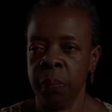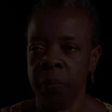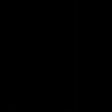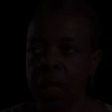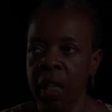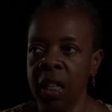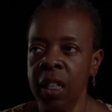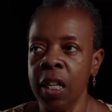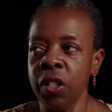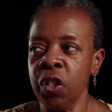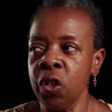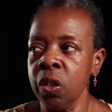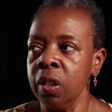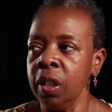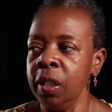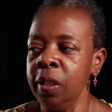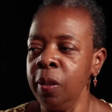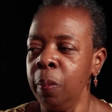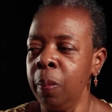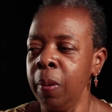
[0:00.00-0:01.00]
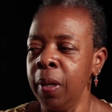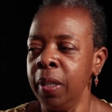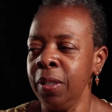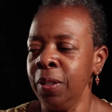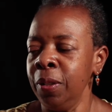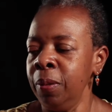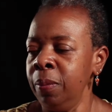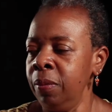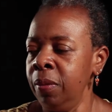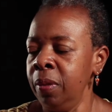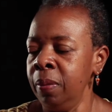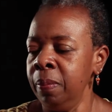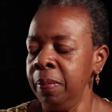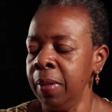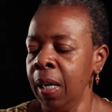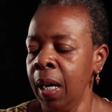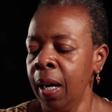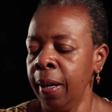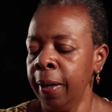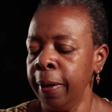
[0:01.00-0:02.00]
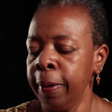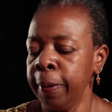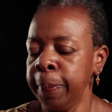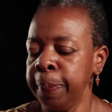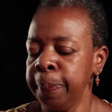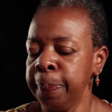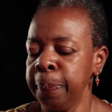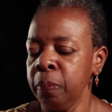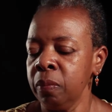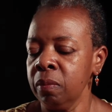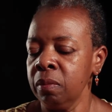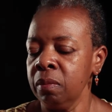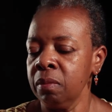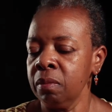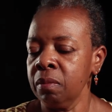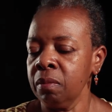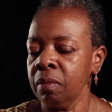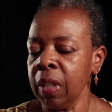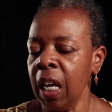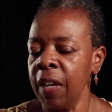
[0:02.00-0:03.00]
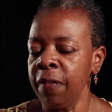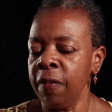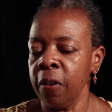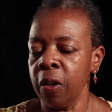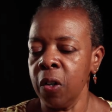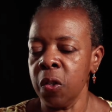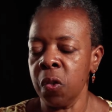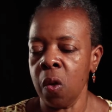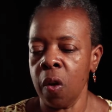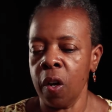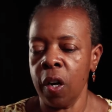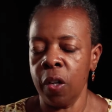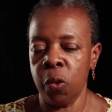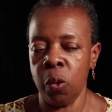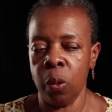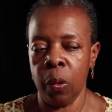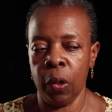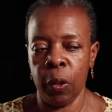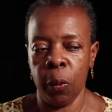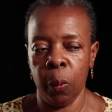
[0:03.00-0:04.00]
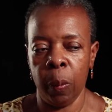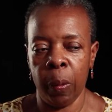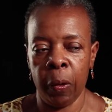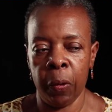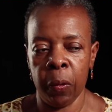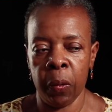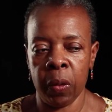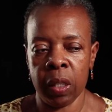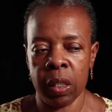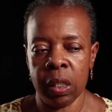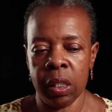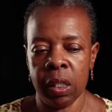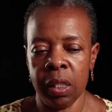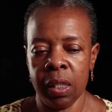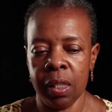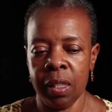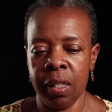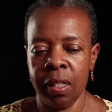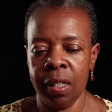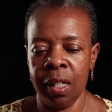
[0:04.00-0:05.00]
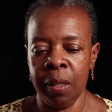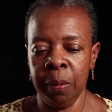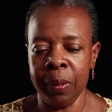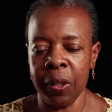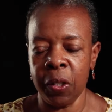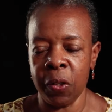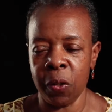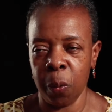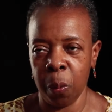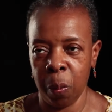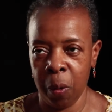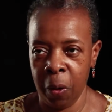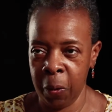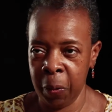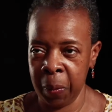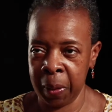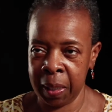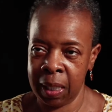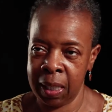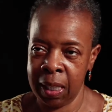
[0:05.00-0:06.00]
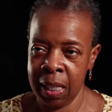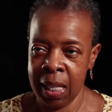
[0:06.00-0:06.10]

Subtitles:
Initially, when I first started doing the work, it was the work.